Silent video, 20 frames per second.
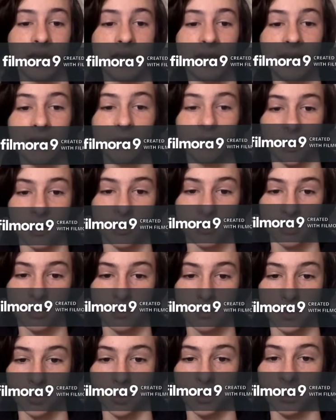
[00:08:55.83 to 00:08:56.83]
I gave
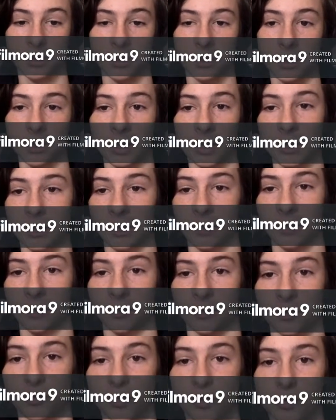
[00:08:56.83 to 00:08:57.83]
her the book
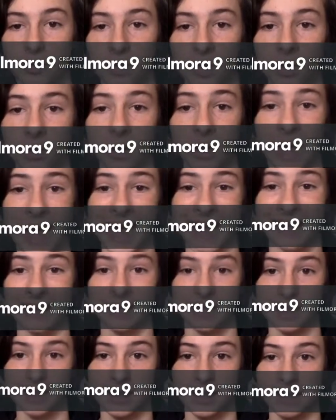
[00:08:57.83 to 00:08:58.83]
and I threw the ball
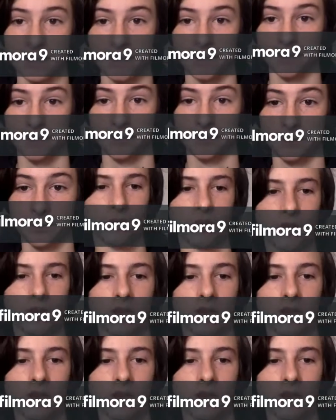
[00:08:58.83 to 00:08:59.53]
at him.